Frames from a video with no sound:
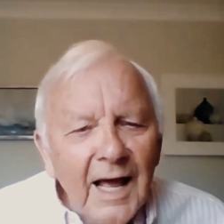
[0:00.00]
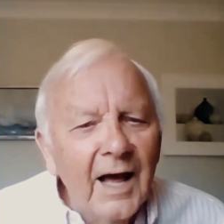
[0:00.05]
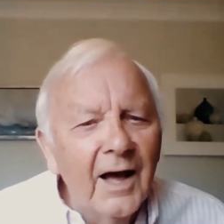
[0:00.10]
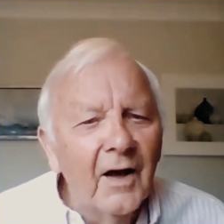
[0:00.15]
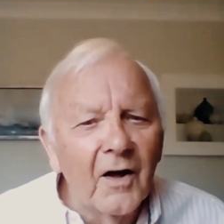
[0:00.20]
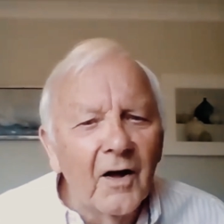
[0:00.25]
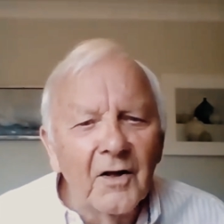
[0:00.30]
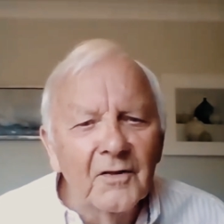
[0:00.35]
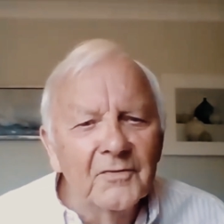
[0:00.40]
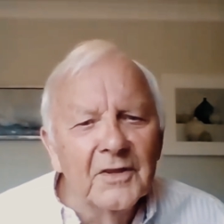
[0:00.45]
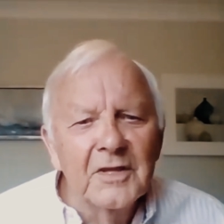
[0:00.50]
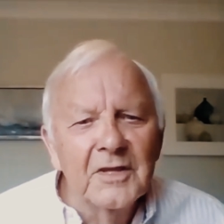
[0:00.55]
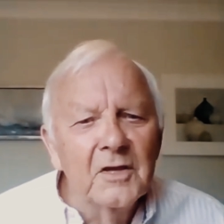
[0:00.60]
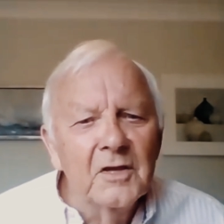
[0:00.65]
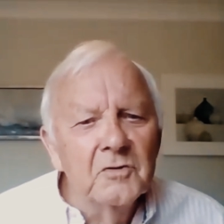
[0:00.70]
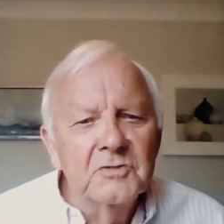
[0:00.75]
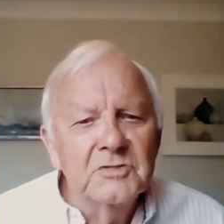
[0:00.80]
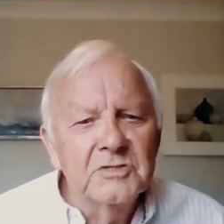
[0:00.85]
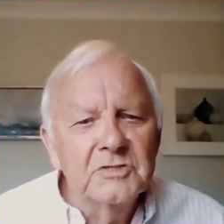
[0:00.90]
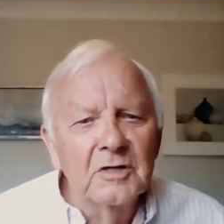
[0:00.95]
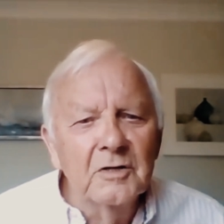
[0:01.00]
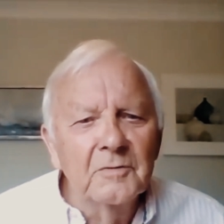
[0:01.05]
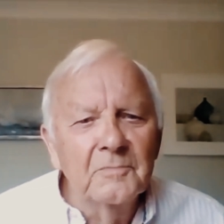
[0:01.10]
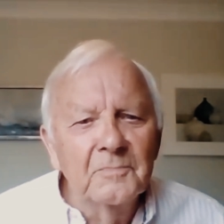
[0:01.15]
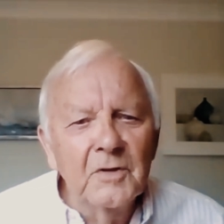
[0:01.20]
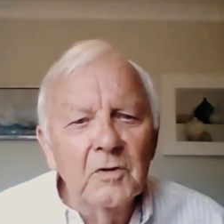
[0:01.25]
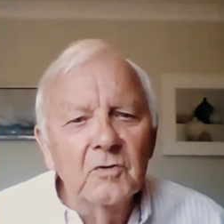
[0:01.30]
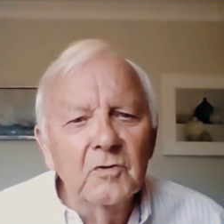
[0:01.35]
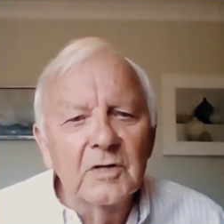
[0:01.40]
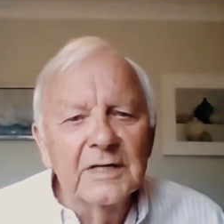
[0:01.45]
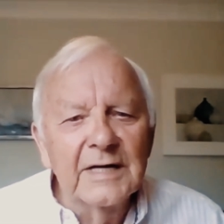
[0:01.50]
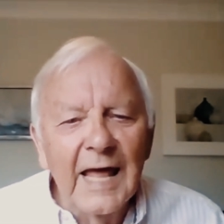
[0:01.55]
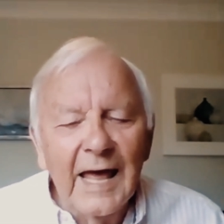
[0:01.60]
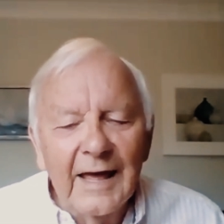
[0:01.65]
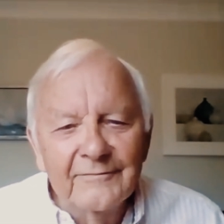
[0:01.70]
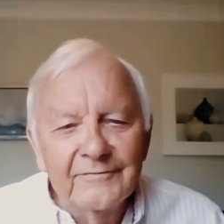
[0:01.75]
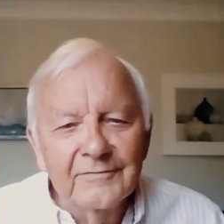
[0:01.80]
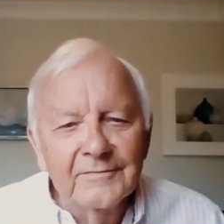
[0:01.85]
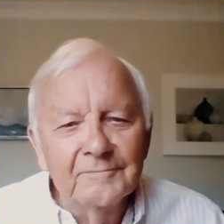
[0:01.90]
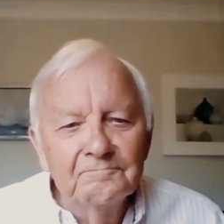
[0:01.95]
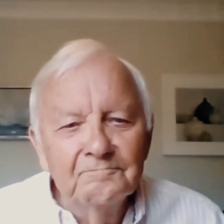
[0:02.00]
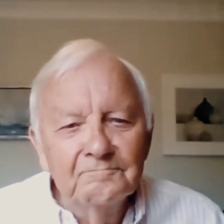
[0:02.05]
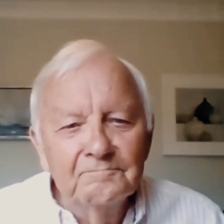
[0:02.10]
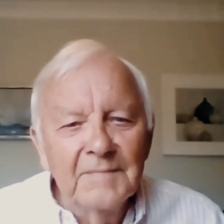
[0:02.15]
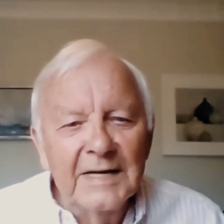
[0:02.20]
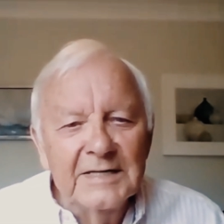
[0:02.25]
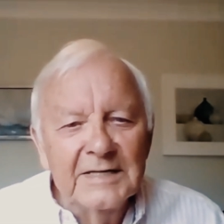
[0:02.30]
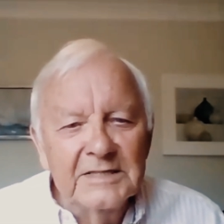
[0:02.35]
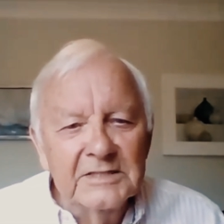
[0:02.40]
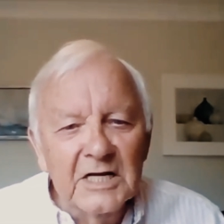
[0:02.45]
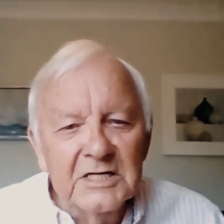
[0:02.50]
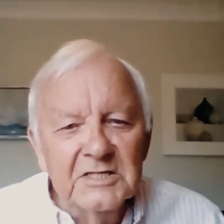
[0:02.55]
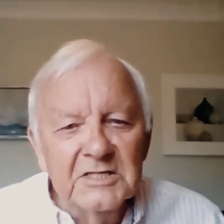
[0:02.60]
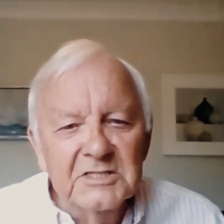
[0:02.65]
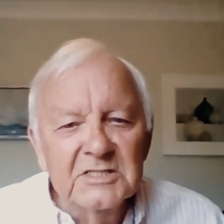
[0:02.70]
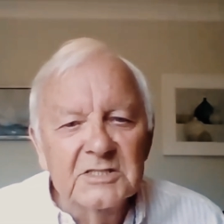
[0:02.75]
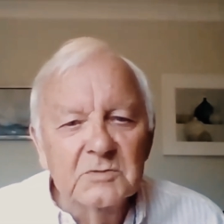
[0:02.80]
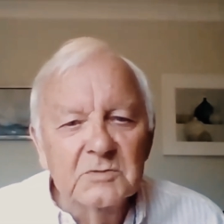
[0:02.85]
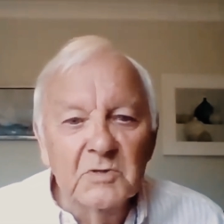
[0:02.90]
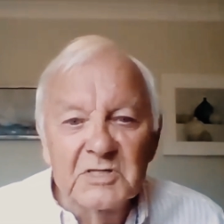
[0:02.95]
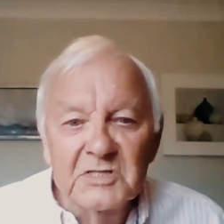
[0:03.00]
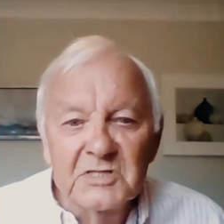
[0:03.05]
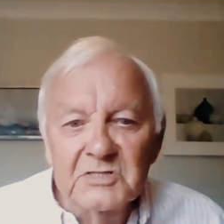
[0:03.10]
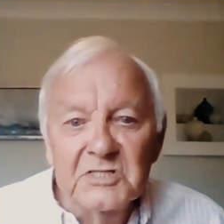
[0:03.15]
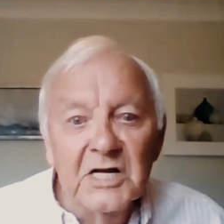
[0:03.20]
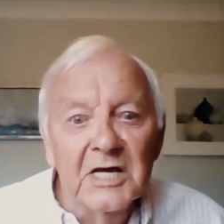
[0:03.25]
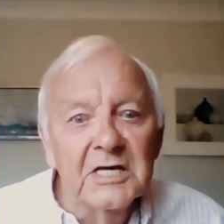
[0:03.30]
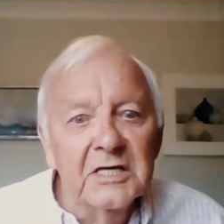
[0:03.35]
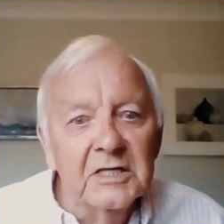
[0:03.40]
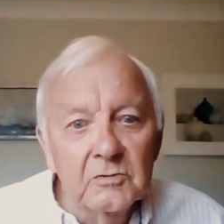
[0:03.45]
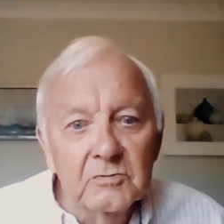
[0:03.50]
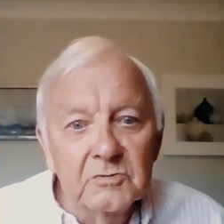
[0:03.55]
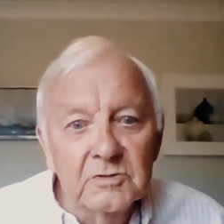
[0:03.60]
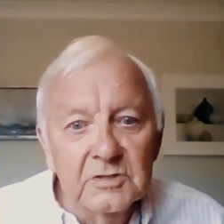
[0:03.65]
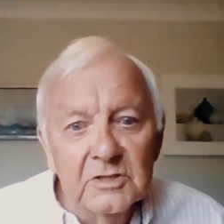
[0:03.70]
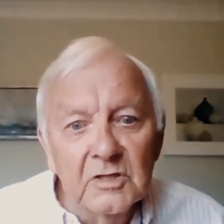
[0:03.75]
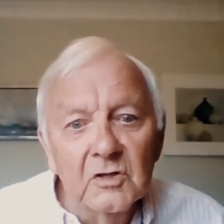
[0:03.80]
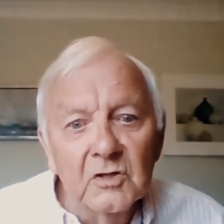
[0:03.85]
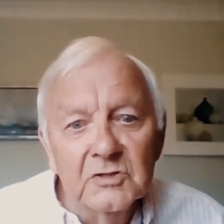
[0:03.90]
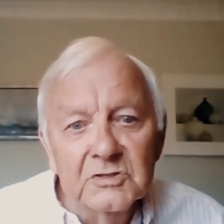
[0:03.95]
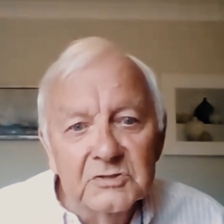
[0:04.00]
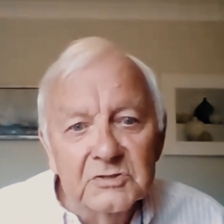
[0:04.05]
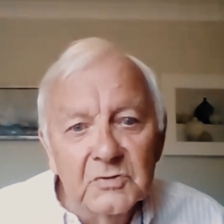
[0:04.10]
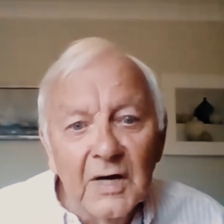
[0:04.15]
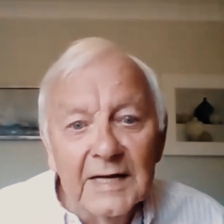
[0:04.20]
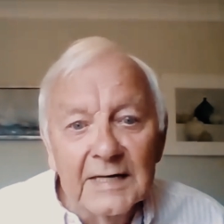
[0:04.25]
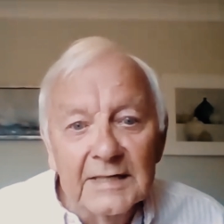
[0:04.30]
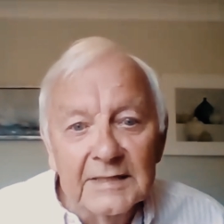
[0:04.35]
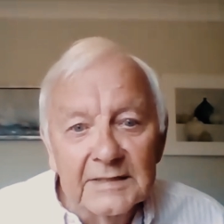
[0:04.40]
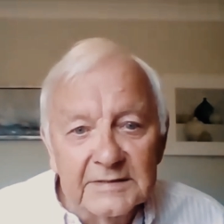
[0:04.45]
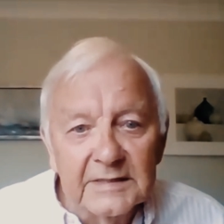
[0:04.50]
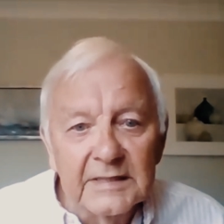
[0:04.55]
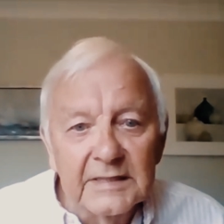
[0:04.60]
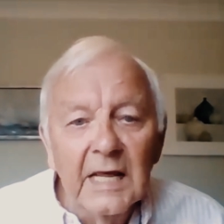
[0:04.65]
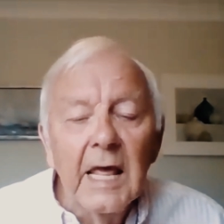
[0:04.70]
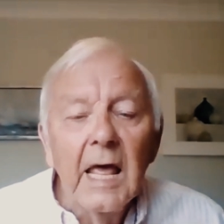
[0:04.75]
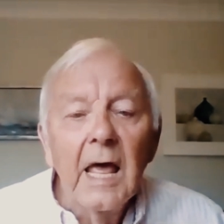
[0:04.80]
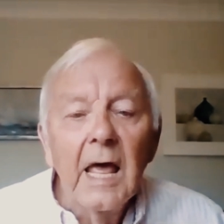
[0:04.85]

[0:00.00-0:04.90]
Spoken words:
On the YouTube, you can have meditations which take you to non-duality.